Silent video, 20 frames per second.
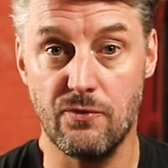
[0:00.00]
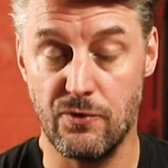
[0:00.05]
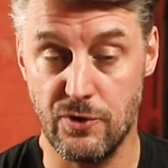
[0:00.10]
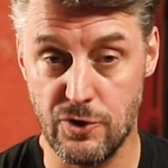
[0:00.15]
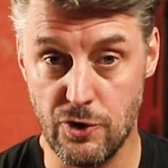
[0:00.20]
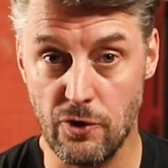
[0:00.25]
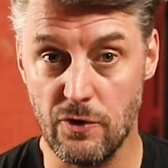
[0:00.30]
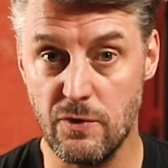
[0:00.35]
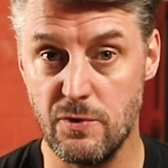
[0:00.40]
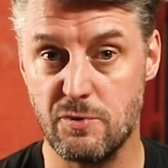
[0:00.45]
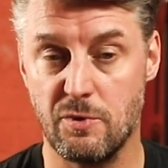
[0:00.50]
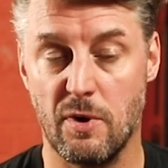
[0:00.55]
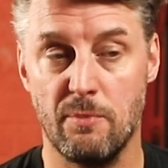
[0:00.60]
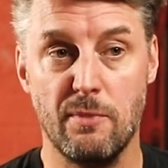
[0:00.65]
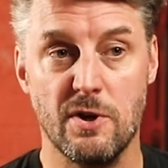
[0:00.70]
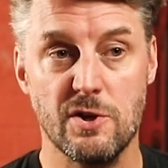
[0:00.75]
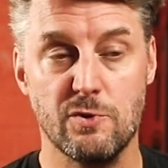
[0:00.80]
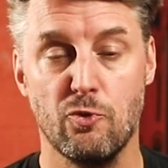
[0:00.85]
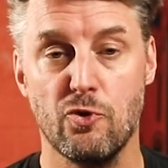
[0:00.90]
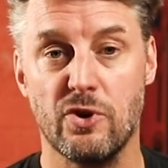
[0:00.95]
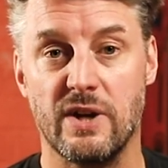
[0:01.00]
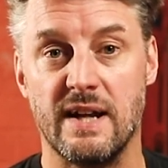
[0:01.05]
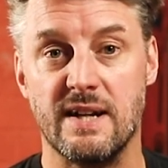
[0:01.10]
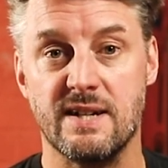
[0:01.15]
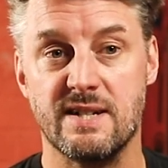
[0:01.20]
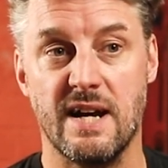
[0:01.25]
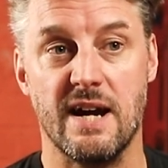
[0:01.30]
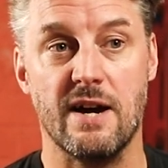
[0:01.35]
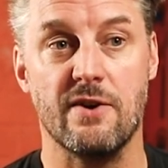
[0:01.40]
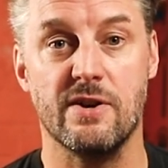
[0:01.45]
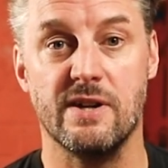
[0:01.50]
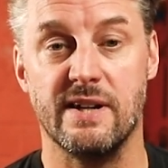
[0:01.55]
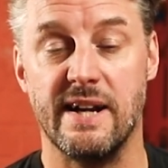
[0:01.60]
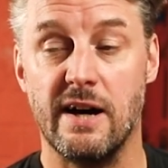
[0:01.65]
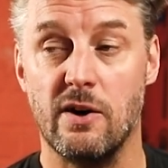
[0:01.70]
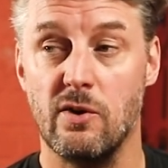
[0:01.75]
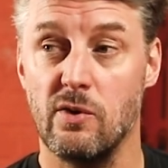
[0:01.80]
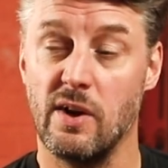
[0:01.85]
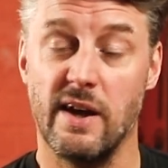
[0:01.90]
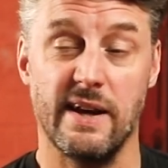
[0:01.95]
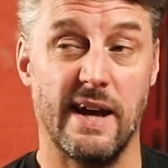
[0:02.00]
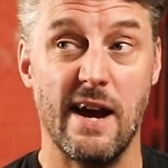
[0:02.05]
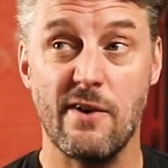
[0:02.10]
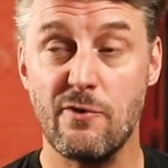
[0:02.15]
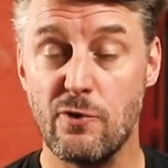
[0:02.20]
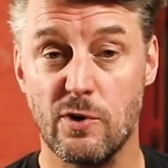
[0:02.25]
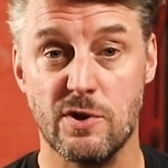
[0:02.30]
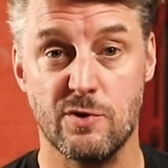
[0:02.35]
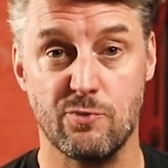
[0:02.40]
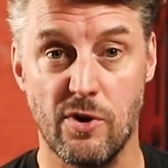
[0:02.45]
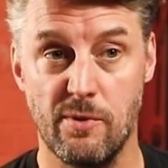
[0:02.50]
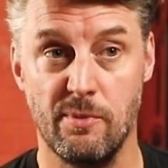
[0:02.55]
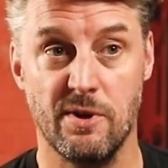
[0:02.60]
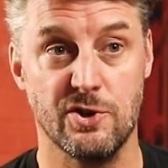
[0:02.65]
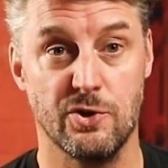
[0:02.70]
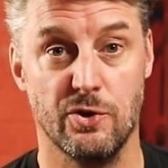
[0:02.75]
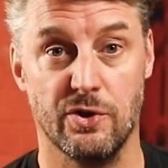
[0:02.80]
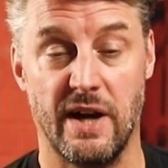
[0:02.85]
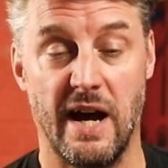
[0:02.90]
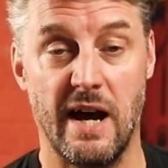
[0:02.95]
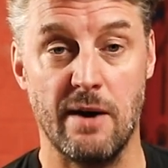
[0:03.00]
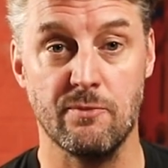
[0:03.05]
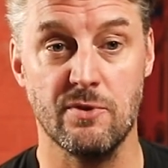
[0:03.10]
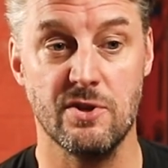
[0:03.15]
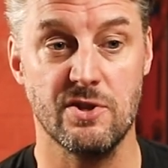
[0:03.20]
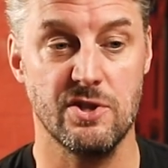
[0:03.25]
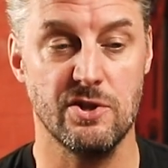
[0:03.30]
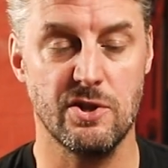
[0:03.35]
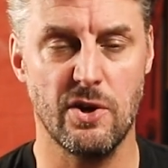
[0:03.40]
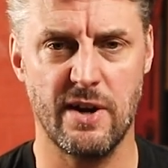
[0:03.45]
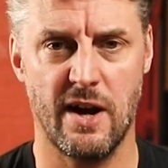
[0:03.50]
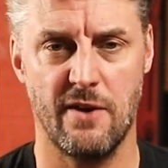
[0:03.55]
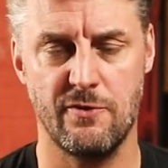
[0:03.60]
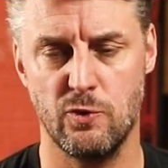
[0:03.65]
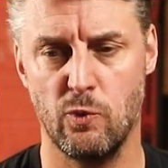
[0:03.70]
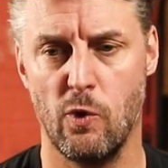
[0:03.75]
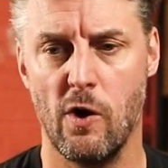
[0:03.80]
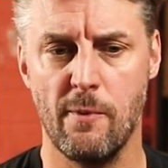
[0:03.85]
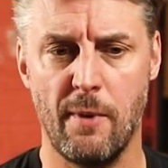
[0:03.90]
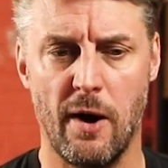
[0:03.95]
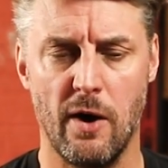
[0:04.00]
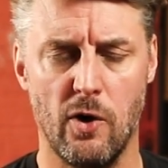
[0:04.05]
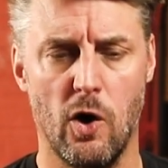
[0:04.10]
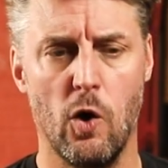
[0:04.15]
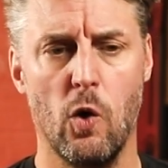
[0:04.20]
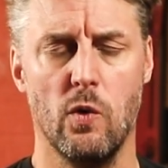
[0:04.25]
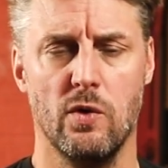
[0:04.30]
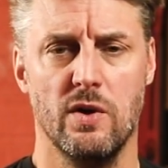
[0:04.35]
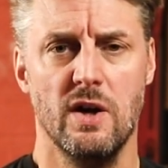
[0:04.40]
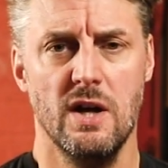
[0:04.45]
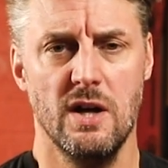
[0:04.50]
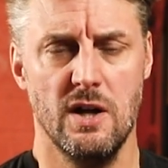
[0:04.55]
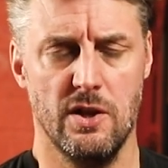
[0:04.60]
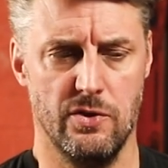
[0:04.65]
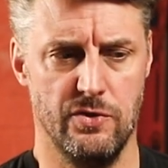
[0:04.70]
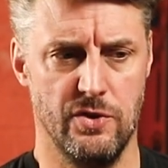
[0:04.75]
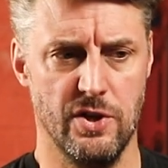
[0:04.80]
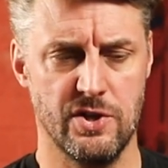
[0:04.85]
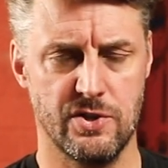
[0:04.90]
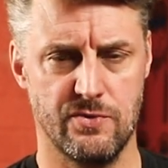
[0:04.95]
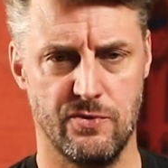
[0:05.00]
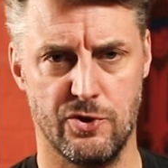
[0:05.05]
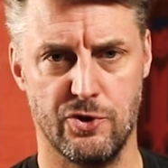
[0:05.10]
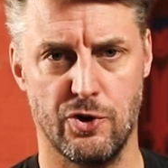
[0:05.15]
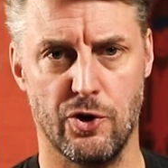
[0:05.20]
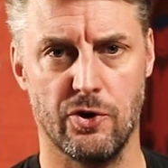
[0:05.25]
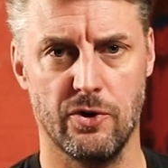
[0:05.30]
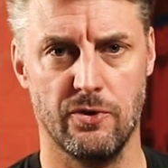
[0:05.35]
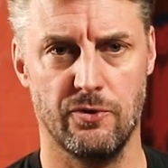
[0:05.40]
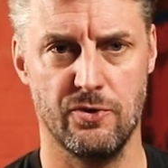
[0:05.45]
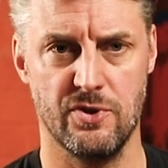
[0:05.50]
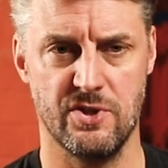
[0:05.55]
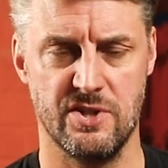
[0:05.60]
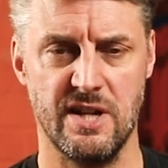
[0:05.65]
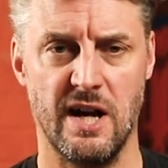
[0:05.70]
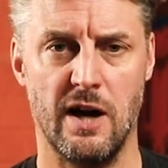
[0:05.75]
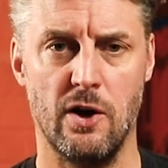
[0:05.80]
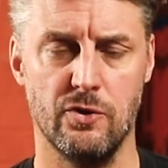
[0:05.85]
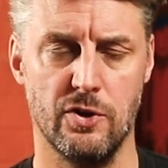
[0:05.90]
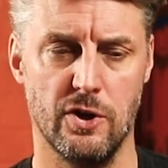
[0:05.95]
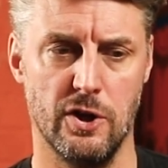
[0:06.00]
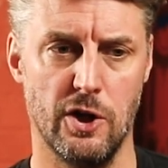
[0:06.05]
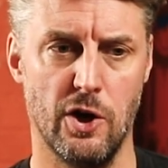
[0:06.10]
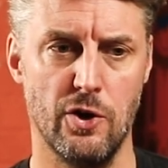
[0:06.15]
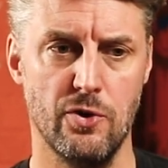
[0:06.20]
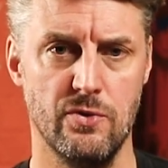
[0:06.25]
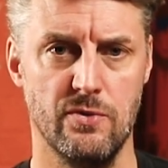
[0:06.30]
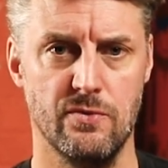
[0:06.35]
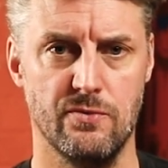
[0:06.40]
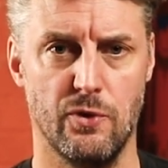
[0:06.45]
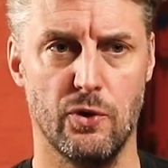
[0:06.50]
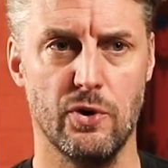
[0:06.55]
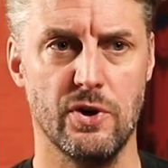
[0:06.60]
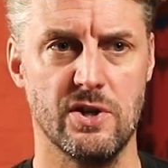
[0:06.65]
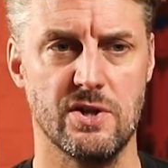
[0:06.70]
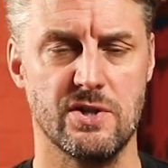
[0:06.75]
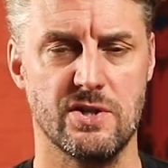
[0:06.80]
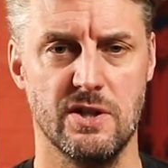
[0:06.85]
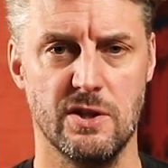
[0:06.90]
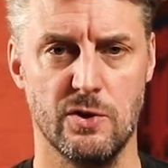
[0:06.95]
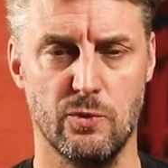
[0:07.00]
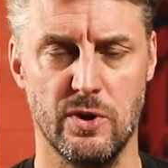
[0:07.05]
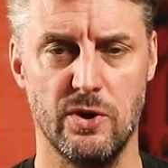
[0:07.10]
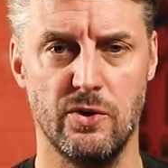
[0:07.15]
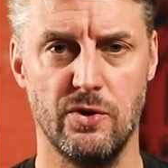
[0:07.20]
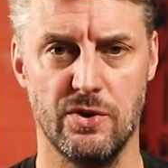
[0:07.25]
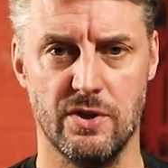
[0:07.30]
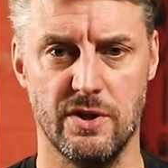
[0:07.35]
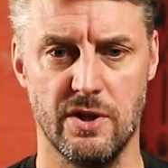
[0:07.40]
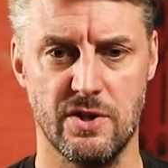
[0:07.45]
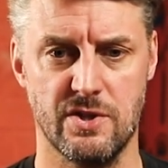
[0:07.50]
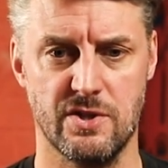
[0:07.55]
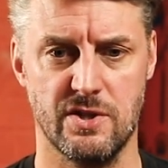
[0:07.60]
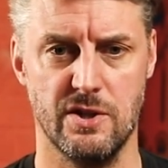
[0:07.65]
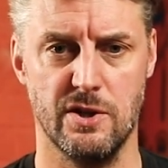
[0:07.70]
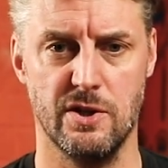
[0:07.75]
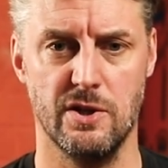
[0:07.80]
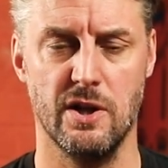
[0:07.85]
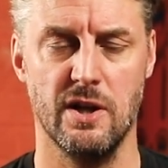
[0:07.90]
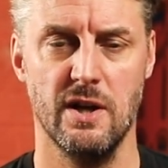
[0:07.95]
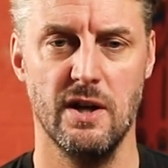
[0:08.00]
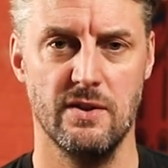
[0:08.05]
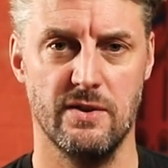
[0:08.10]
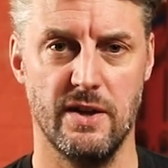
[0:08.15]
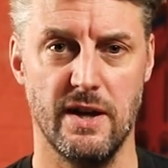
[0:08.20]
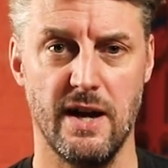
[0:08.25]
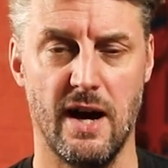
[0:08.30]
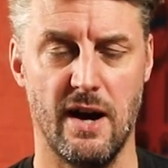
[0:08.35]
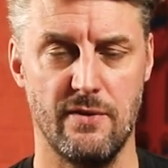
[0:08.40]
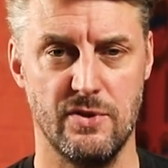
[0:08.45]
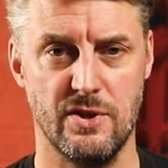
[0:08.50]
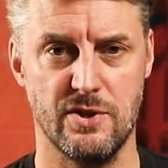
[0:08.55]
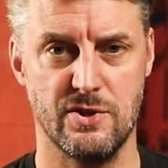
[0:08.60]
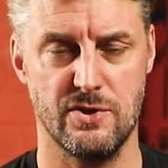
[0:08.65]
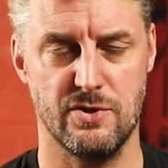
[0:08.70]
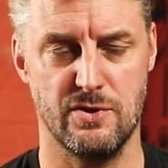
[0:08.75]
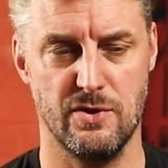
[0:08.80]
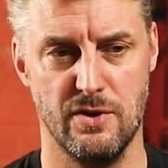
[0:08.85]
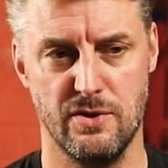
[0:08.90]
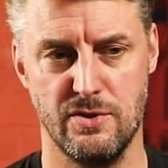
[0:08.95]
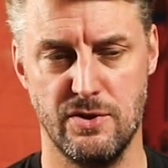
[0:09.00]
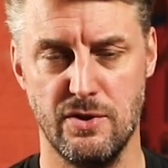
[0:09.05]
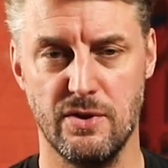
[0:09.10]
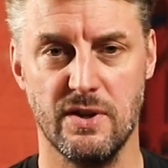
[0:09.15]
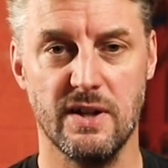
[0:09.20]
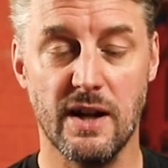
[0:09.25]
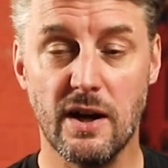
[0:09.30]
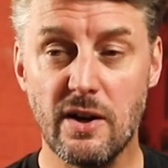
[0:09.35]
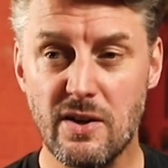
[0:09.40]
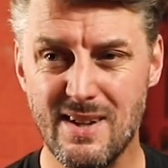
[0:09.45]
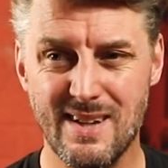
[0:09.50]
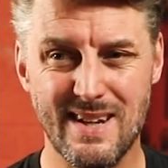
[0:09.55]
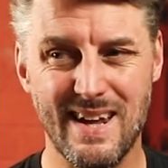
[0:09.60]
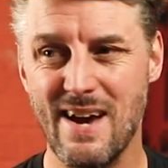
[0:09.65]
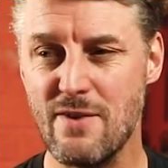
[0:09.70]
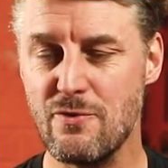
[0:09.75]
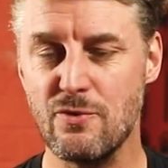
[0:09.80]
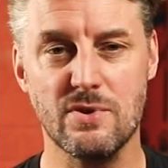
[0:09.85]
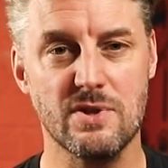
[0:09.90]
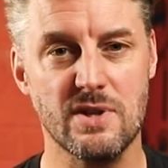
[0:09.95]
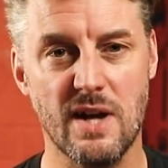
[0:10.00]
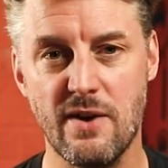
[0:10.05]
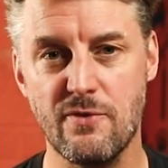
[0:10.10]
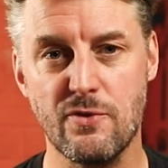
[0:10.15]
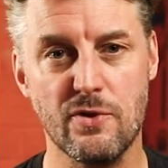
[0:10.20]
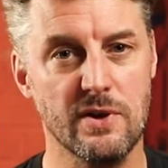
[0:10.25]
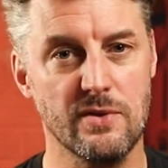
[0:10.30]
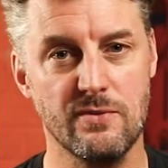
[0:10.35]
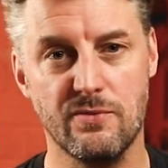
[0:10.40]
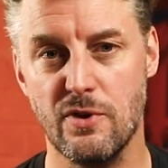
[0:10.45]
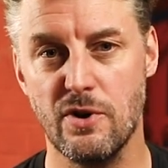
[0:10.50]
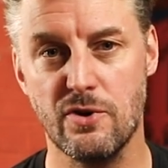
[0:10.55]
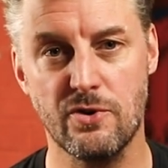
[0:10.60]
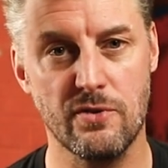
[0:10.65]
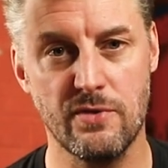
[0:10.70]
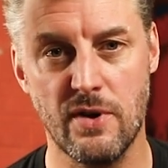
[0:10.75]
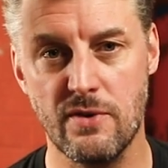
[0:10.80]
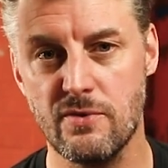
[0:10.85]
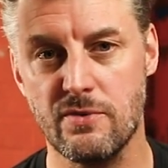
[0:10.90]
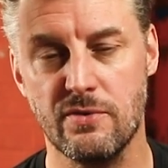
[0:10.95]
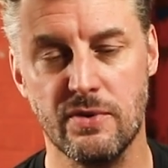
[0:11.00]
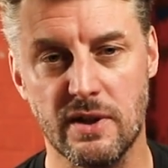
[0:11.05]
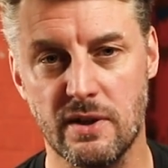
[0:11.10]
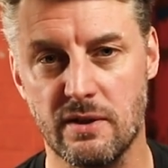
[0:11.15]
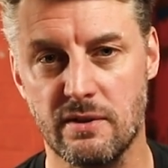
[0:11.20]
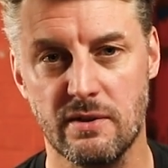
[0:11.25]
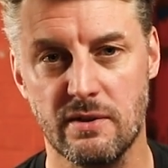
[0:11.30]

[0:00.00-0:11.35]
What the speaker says: Photography's become much more egalitarian now. Like everyone's pretty much got cameras. You don't have to worry about, oh, this photographer is now the lone voice in the wilderness and they have this, you know, everyone can photograph everything.